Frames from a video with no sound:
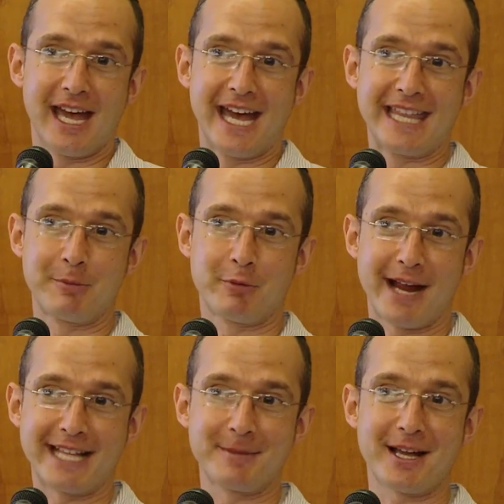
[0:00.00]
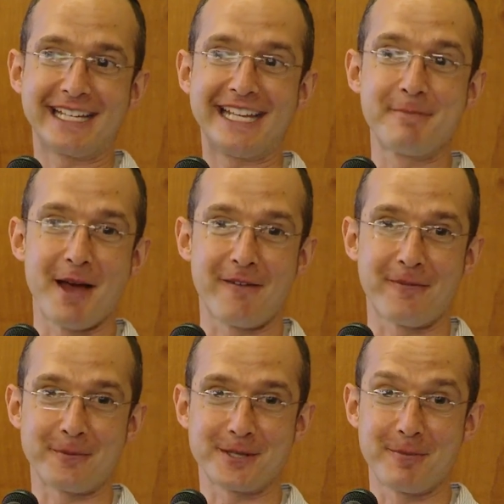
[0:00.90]
And then we randomly got an email
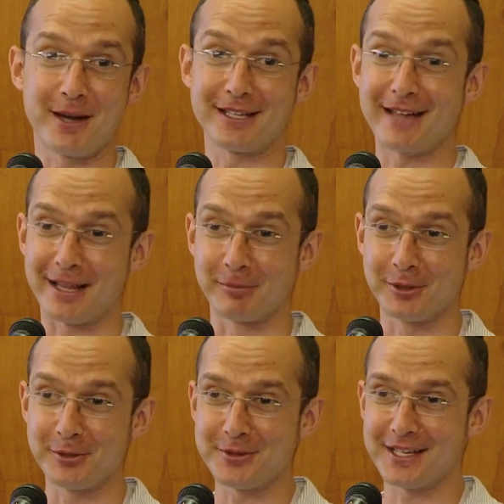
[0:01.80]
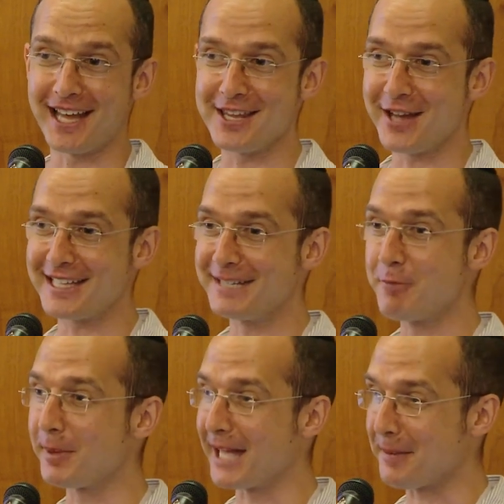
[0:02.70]
from somebody out of the blue saying, hey, you guys need
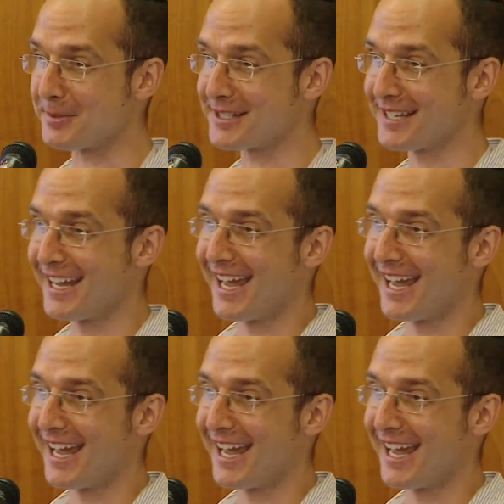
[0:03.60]
mobile apps.